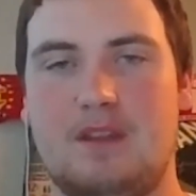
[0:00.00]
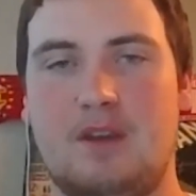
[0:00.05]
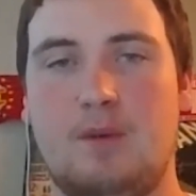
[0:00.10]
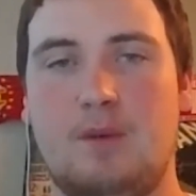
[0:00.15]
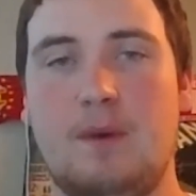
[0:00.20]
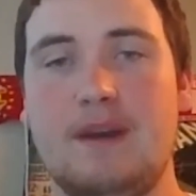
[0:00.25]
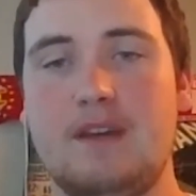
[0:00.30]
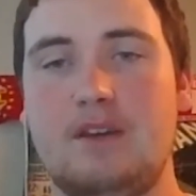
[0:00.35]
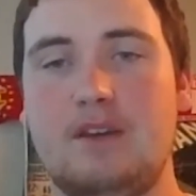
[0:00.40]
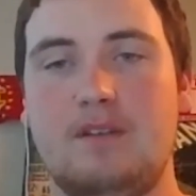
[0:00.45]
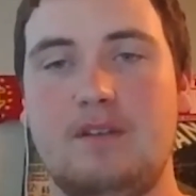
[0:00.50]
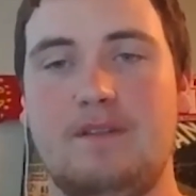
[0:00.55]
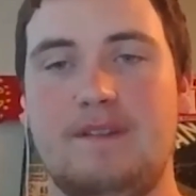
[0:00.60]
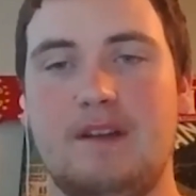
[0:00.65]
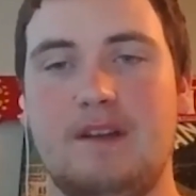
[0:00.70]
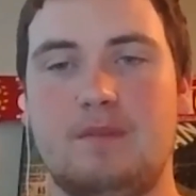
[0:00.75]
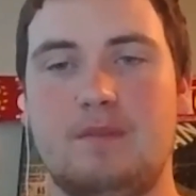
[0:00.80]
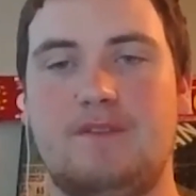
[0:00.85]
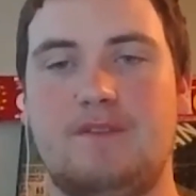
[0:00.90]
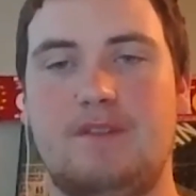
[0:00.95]
quite good
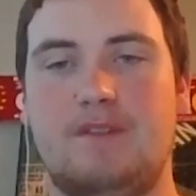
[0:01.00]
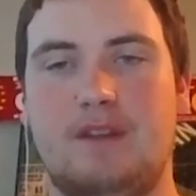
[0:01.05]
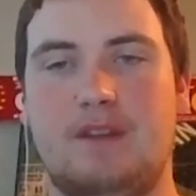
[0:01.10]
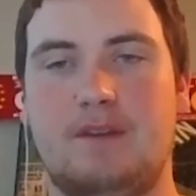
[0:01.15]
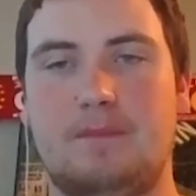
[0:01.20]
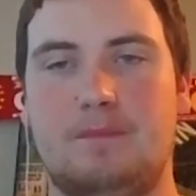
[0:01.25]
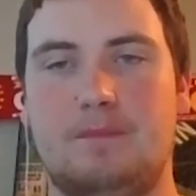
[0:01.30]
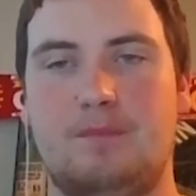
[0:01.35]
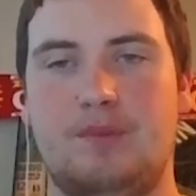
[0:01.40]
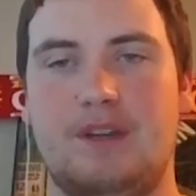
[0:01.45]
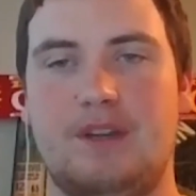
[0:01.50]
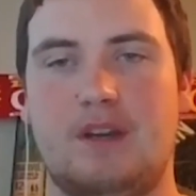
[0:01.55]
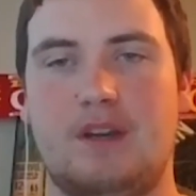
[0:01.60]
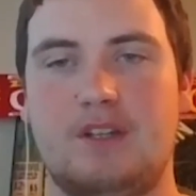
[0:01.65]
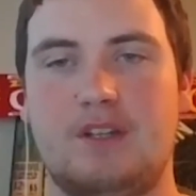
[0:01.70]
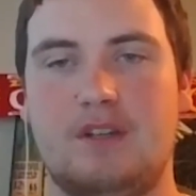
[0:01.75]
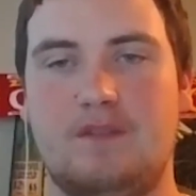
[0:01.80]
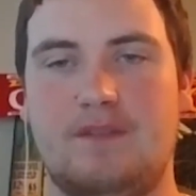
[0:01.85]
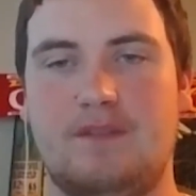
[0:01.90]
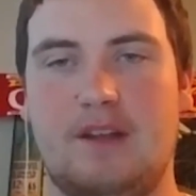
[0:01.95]
films for the
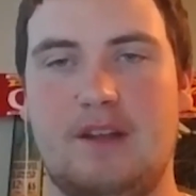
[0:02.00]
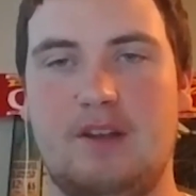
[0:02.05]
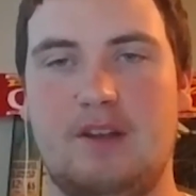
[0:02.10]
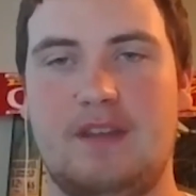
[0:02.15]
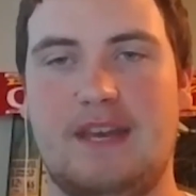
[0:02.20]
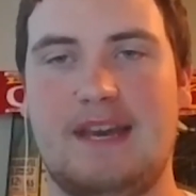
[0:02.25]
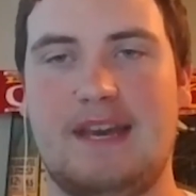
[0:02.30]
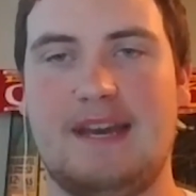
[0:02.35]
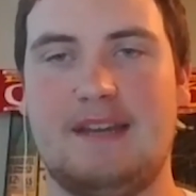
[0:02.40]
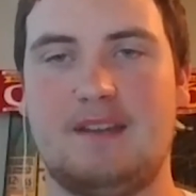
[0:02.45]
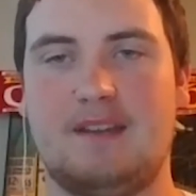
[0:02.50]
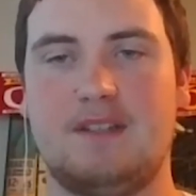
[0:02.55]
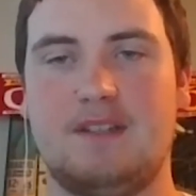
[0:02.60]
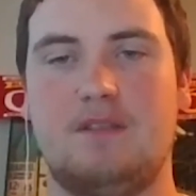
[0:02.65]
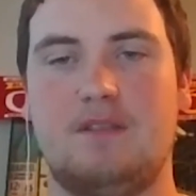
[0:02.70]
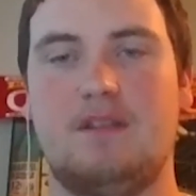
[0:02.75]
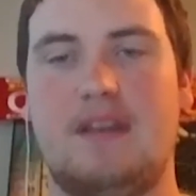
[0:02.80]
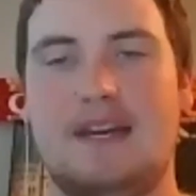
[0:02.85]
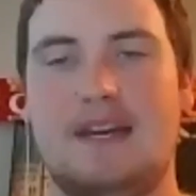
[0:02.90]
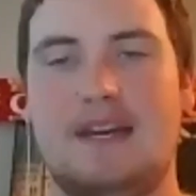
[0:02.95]
production value they had, because
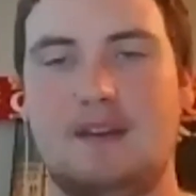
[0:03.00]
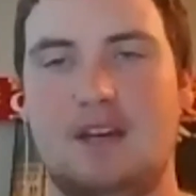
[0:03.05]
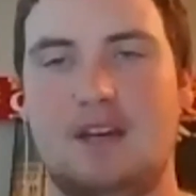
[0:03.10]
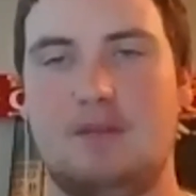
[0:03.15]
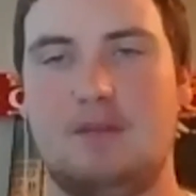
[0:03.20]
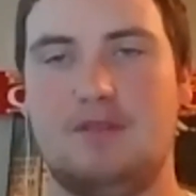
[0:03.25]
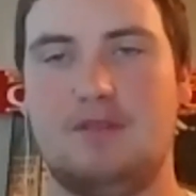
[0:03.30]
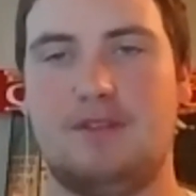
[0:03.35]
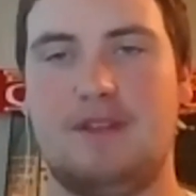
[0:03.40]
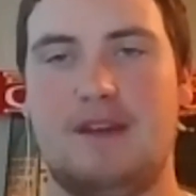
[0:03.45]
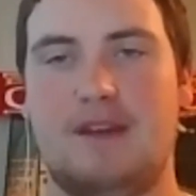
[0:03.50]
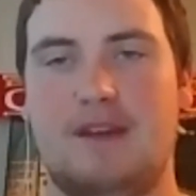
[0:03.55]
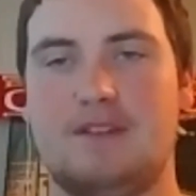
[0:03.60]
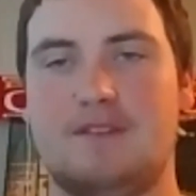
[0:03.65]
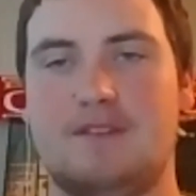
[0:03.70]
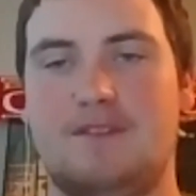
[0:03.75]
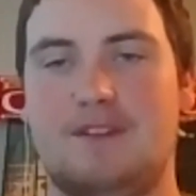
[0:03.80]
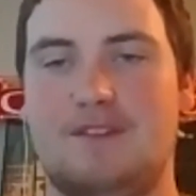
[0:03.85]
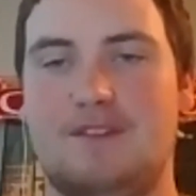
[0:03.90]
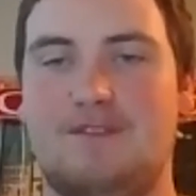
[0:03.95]
they only had a couple
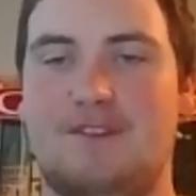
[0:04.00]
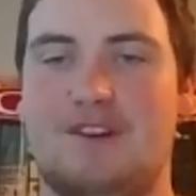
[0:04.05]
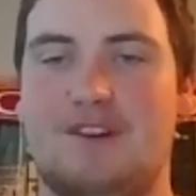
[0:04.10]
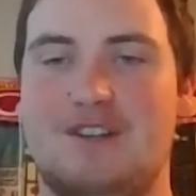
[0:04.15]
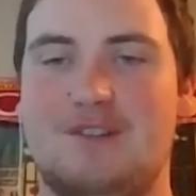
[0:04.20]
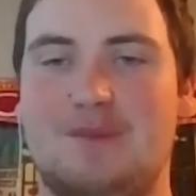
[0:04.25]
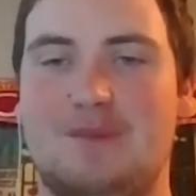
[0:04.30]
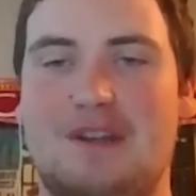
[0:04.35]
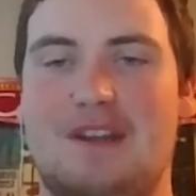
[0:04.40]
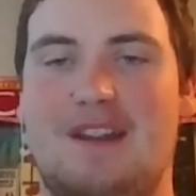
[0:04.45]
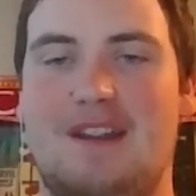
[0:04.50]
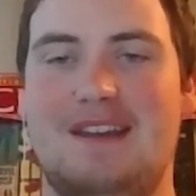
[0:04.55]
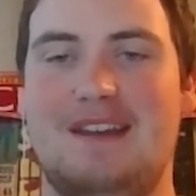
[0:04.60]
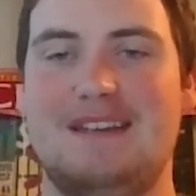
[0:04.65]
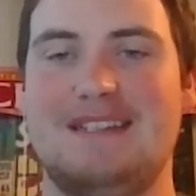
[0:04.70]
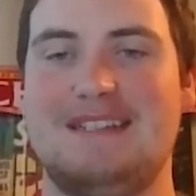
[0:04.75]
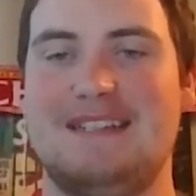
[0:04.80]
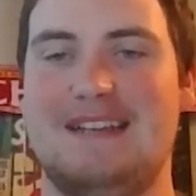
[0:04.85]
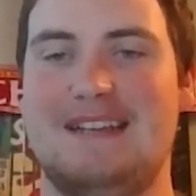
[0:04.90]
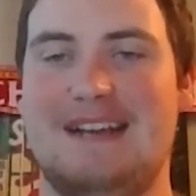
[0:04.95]
thousand for the first one,
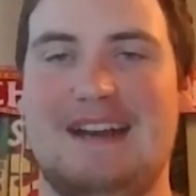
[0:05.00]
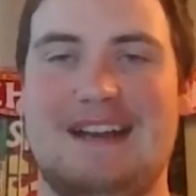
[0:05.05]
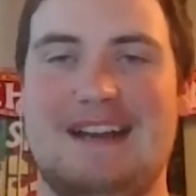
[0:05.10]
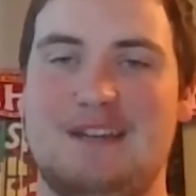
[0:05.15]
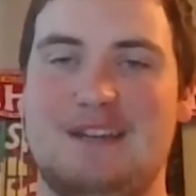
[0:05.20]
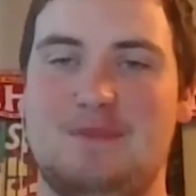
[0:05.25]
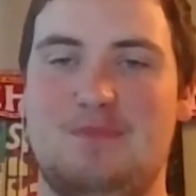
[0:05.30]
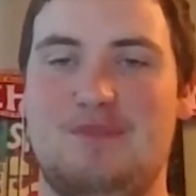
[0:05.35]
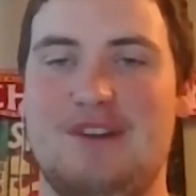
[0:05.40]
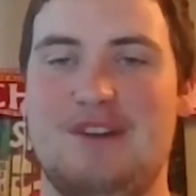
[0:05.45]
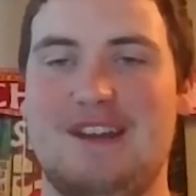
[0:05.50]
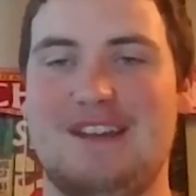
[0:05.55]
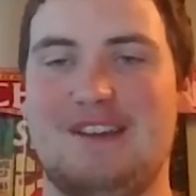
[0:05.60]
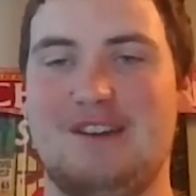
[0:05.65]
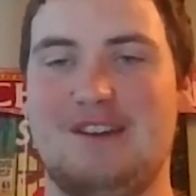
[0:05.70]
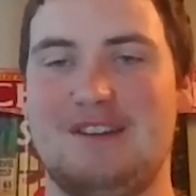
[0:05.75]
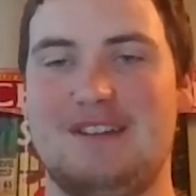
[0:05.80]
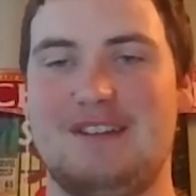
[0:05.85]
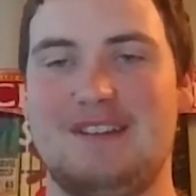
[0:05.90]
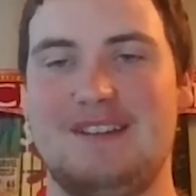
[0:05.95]
and it's pretty
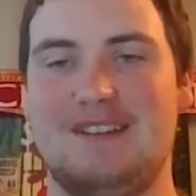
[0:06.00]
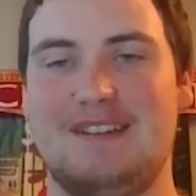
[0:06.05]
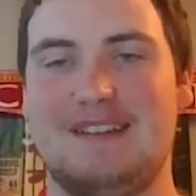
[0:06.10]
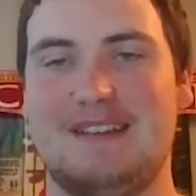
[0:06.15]
good.